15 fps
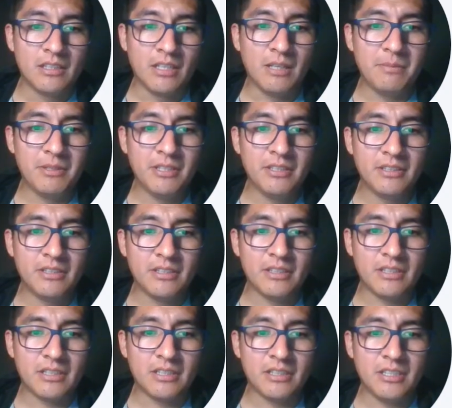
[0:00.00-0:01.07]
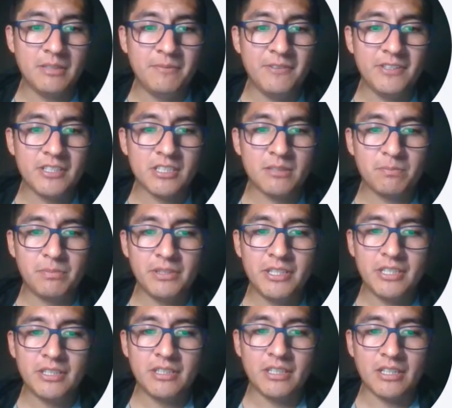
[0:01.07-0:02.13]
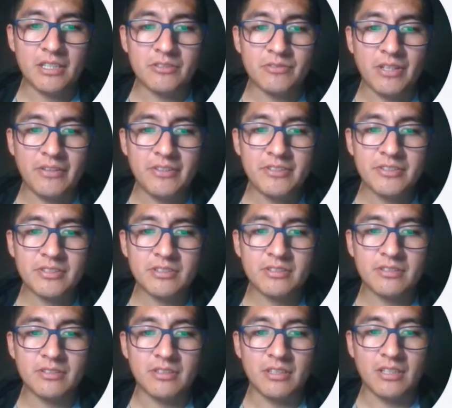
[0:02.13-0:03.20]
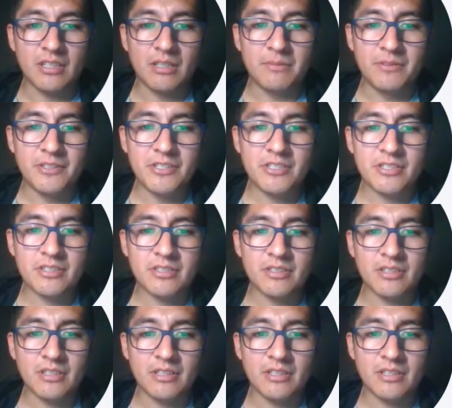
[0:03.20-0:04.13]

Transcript: Even the split runners, the average